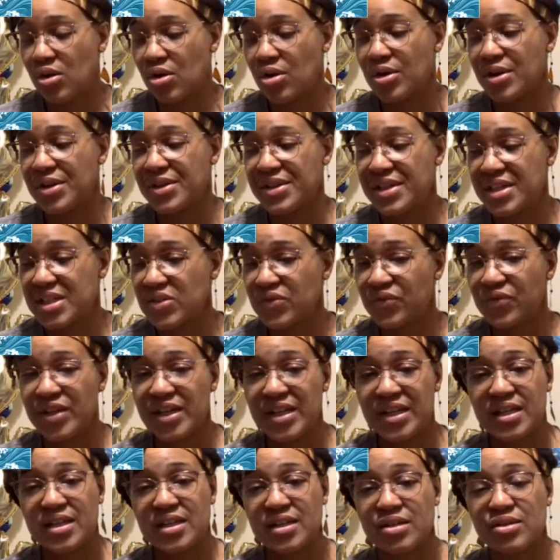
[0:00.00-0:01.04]
on these
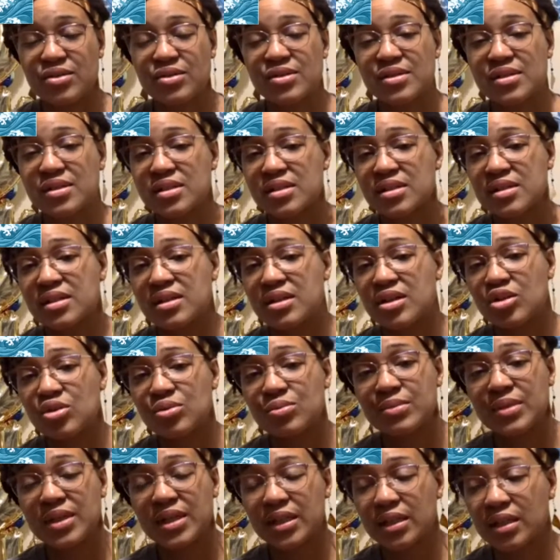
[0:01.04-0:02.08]
videos. Oh
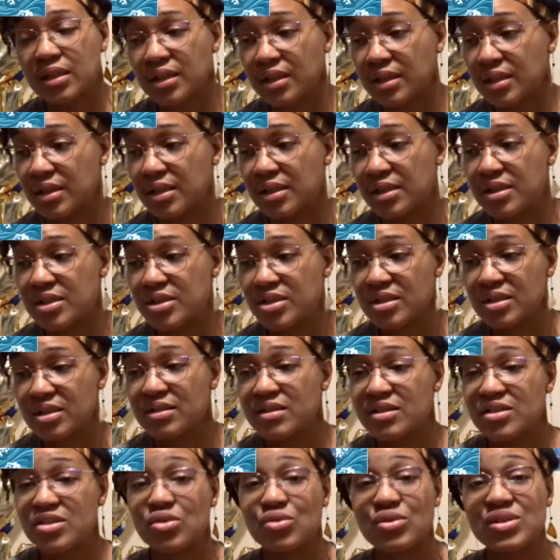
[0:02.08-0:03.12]
my gosh.
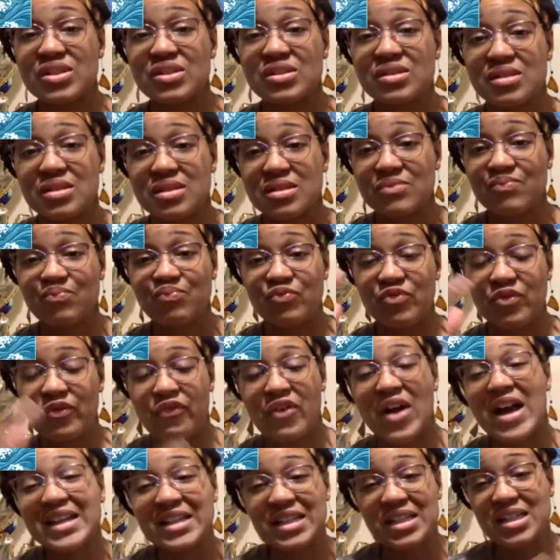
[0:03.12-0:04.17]
So it's
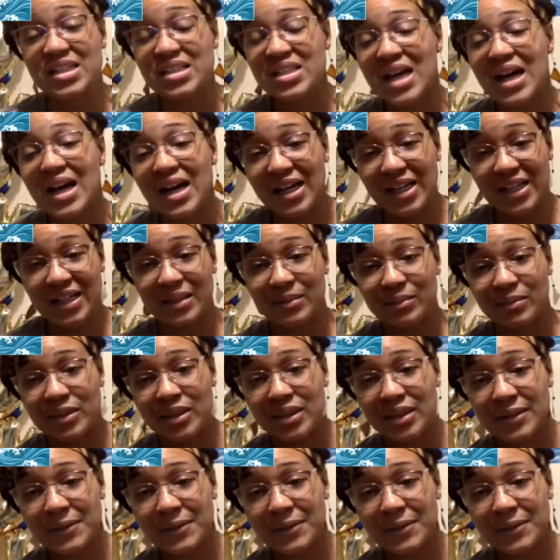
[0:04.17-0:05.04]
finding the time.